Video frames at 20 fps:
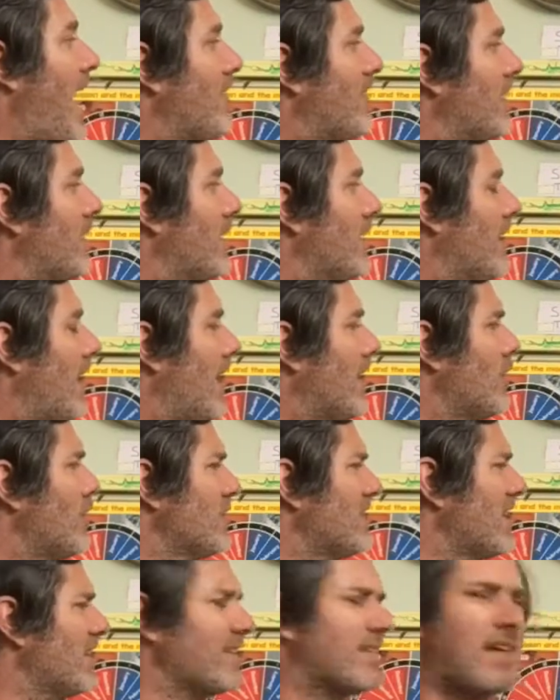here today, who's at
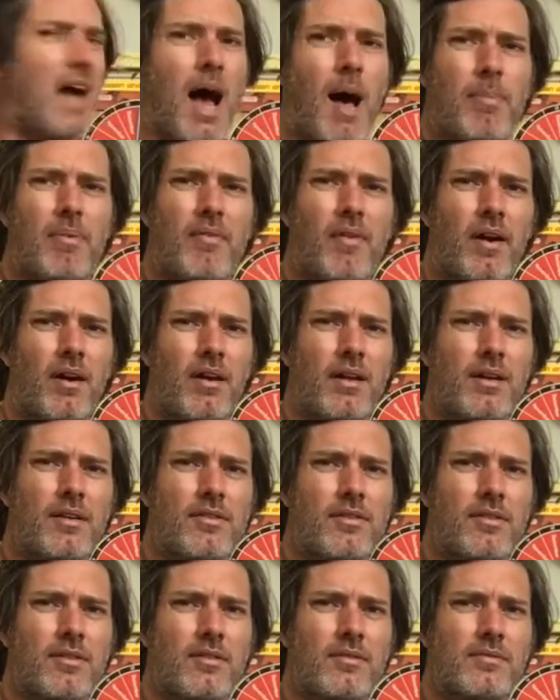the top of our list?
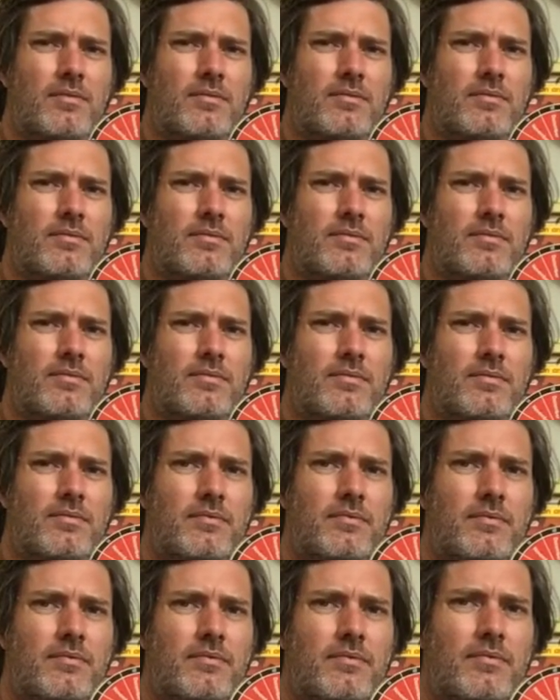
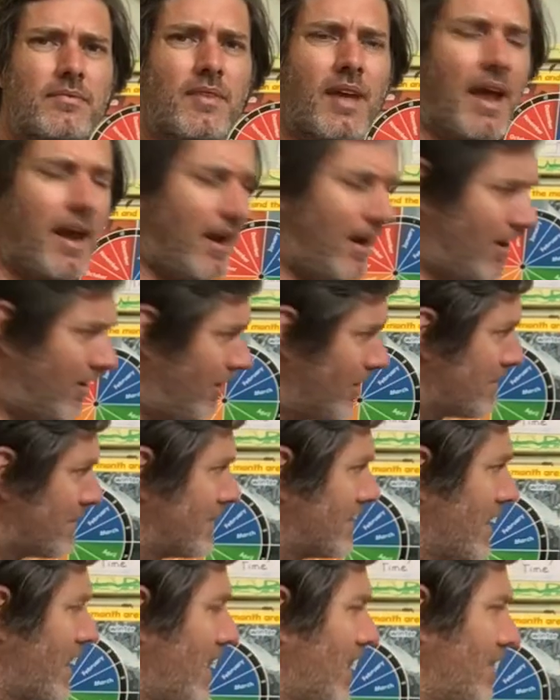
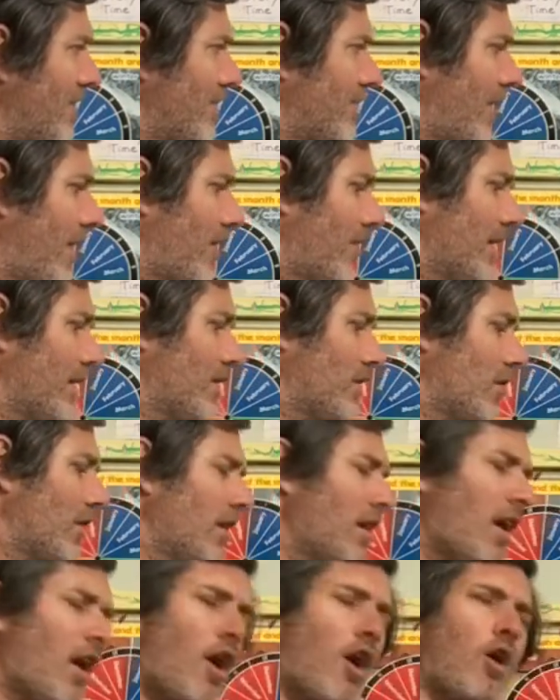Harrison, very good.
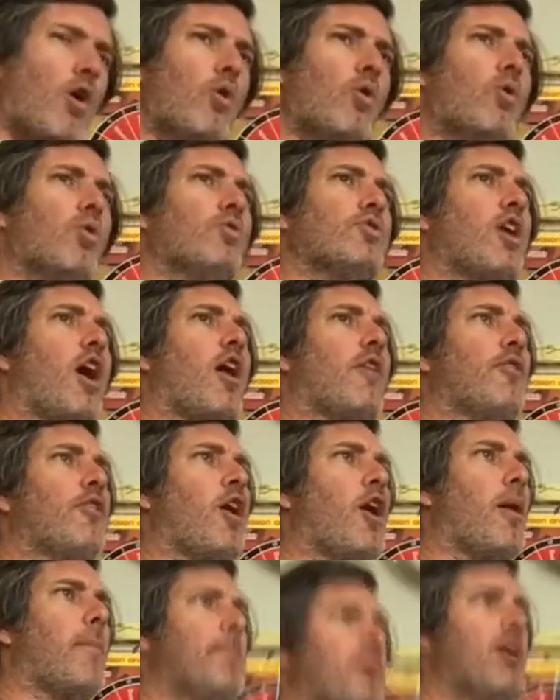Who's at
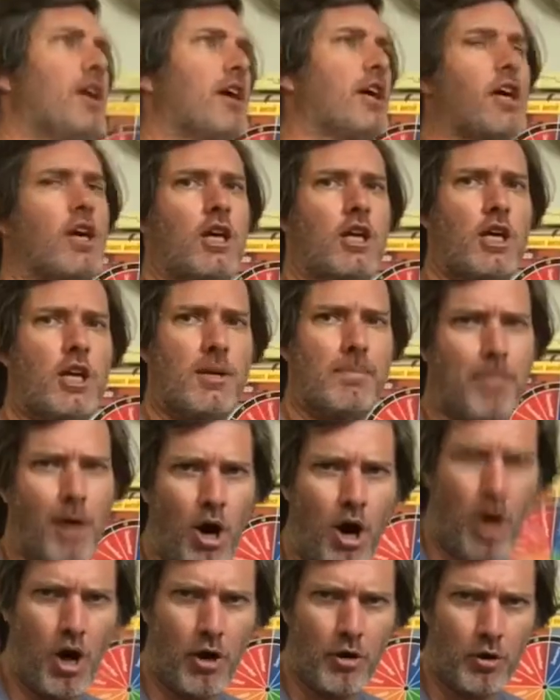the biggity
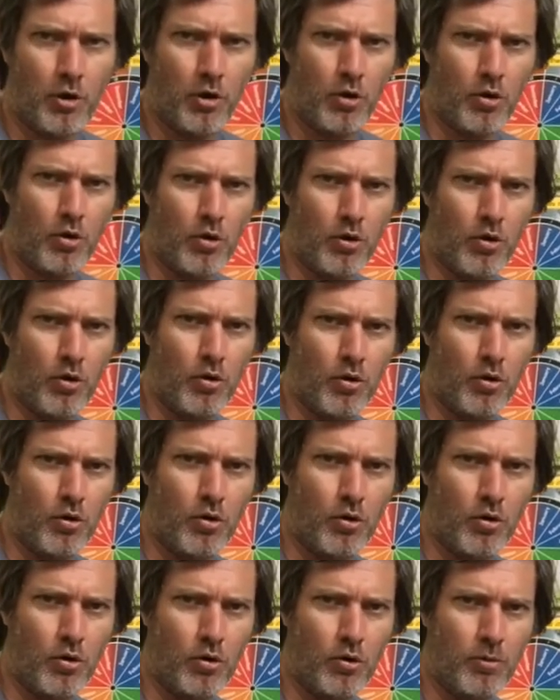
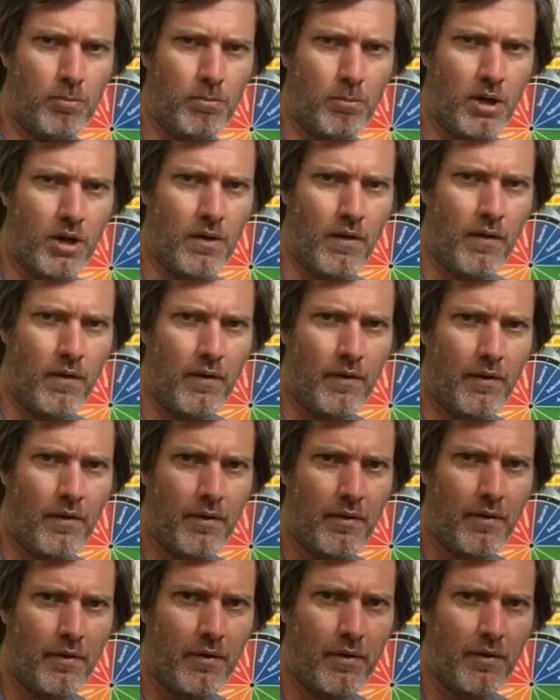bottom?
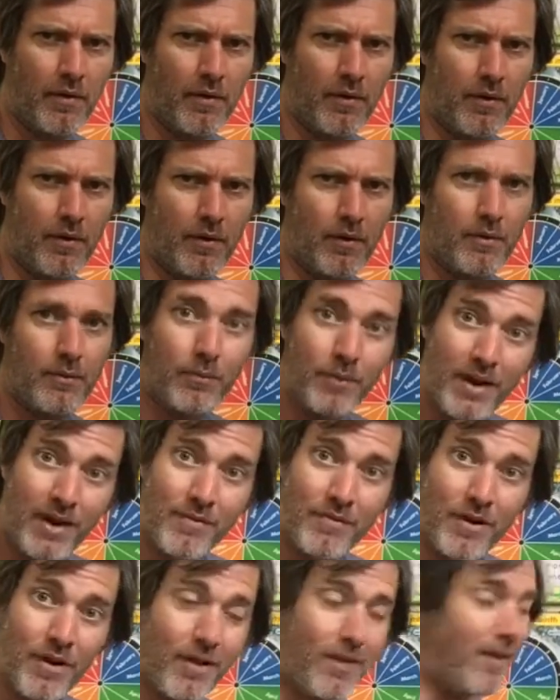
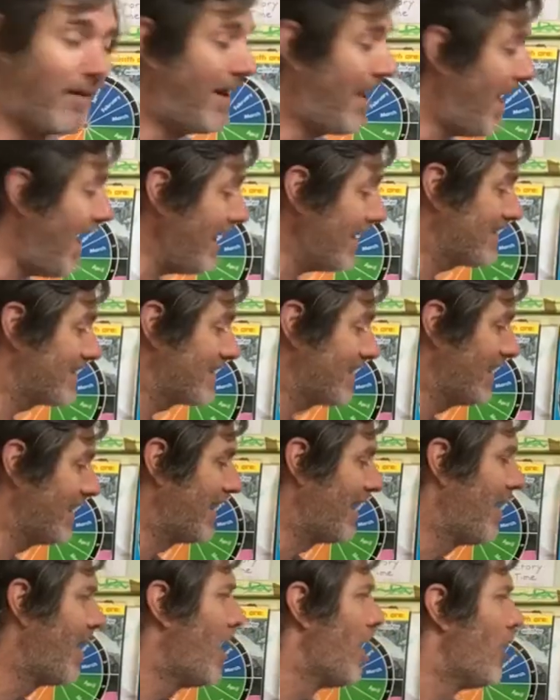River, excellent.
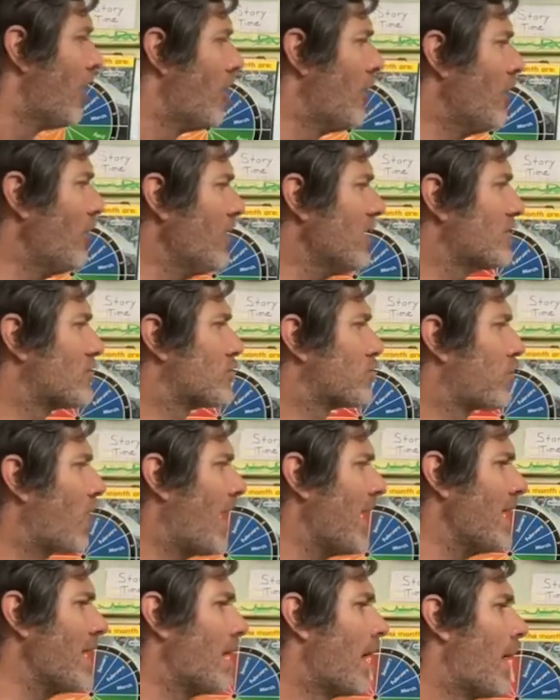Who is
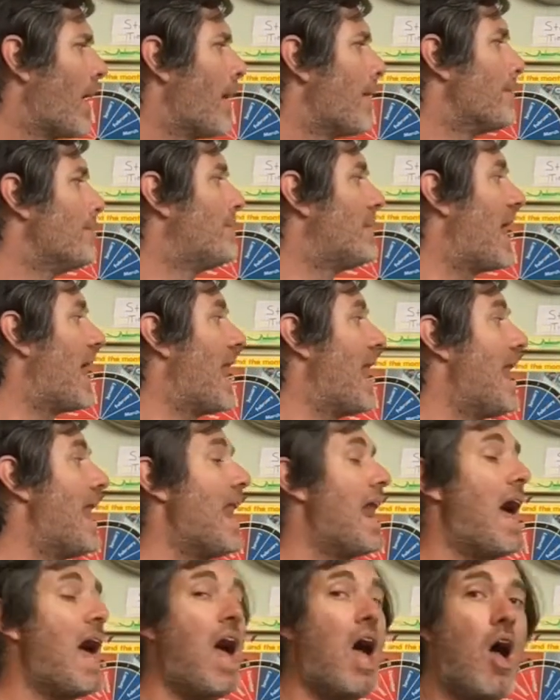right
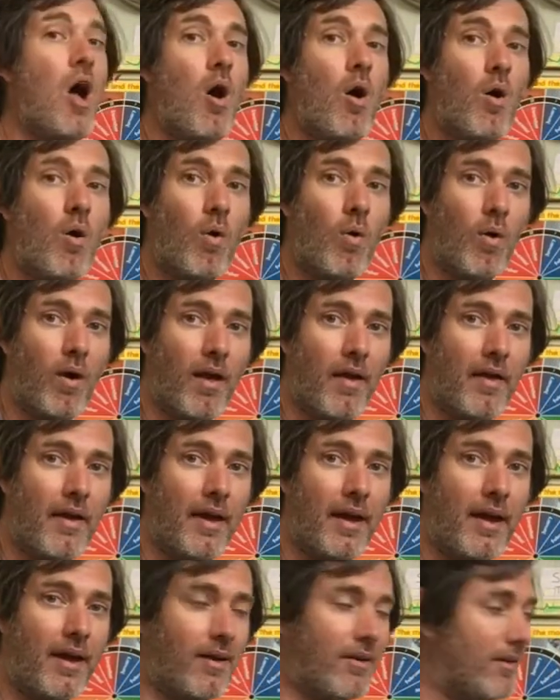below
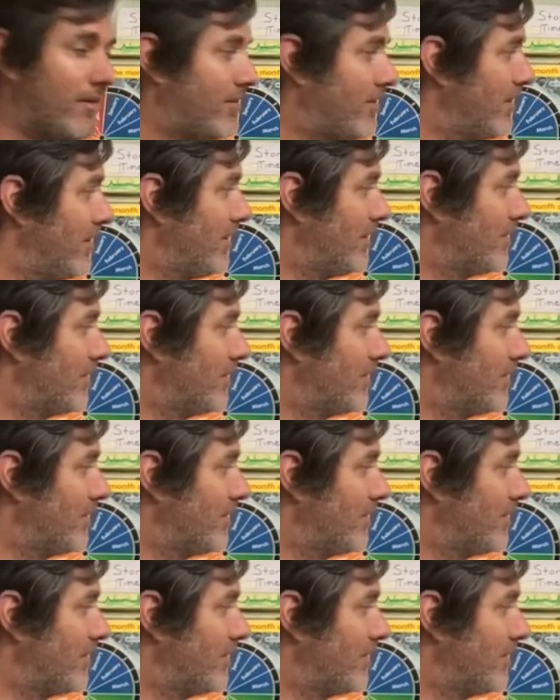Harrison?